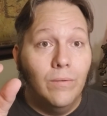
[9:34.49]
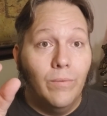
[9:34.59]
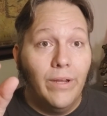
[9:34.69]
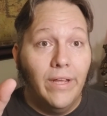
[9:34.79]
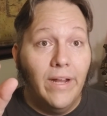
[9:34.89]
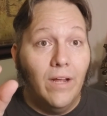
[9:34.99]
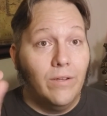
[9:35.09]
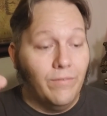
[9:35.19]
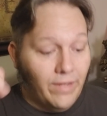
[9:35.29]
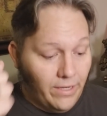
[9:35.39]
When you get
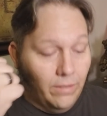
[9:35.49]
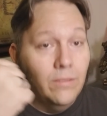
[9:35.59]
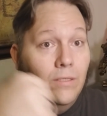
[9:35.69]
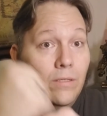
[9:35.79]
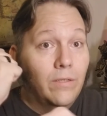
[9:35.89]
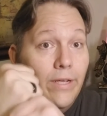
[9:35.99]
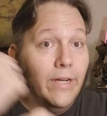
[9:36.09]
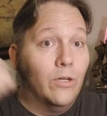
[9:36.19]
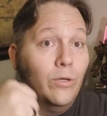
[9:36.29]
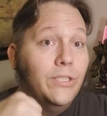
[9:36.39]
out, you gotta
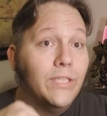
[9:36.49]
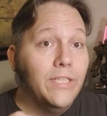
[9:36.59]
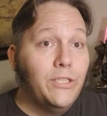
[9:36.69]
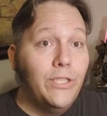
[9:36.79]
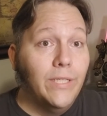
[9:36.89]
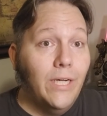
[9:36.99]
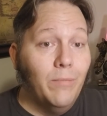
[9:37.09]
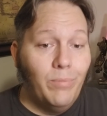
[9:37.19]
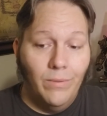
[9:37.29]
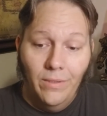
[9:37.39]
crush that shit
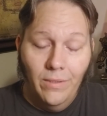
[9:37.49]
up